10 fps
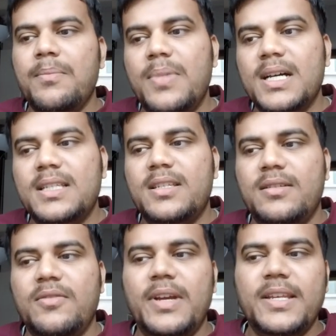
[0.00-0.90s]
but
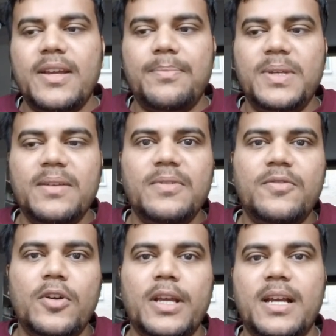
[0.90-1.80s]
when you appear
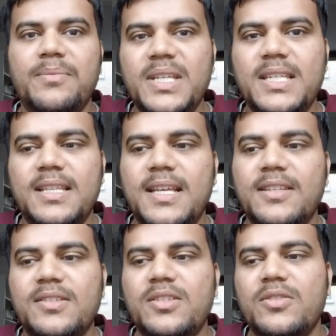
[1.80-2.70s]
before a committee,
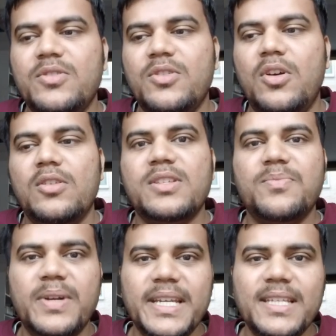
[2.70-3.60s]
then you should always
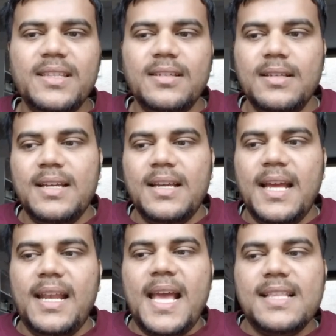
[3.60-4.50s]
breathe
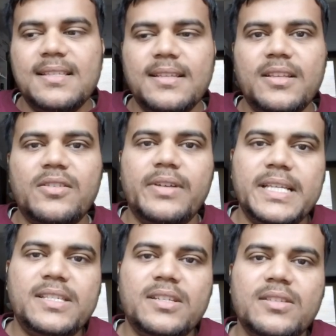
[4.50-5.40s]
and answer the
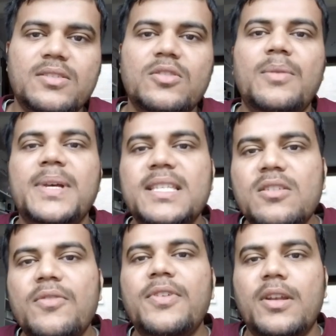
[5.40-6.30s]
questions to the best
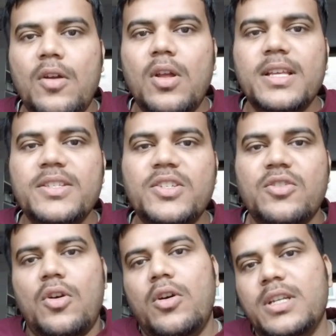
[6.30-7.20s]
of your knowledge,
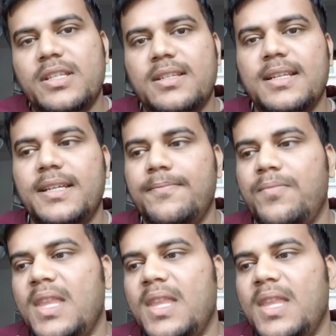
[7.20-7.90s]
honestly.